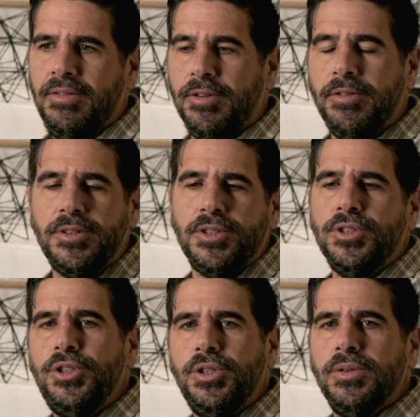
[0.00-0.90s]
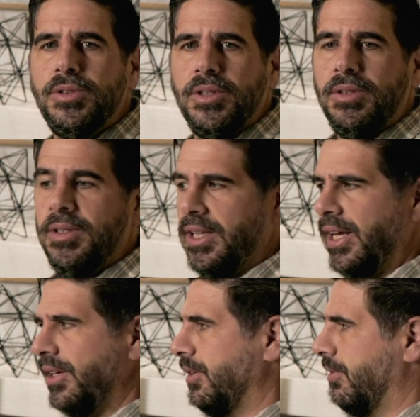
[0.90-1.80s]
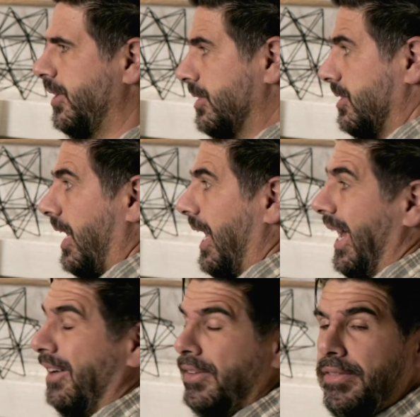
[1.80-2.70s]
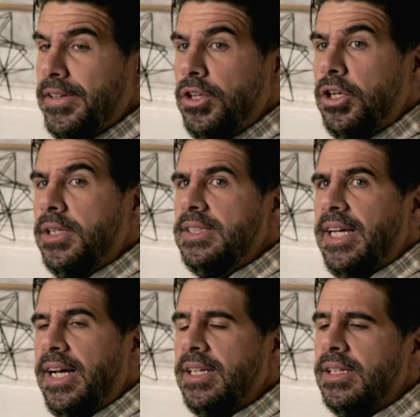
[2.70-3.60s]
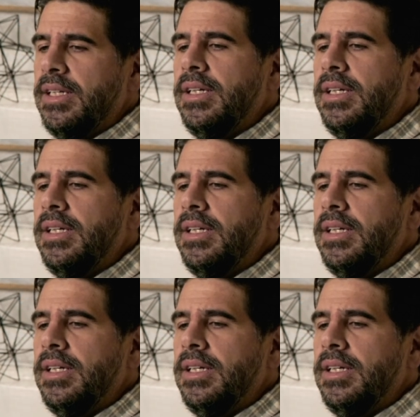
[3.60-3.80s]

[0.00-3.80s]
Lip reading: version 2. So a lot of new features that I haven't even looked at.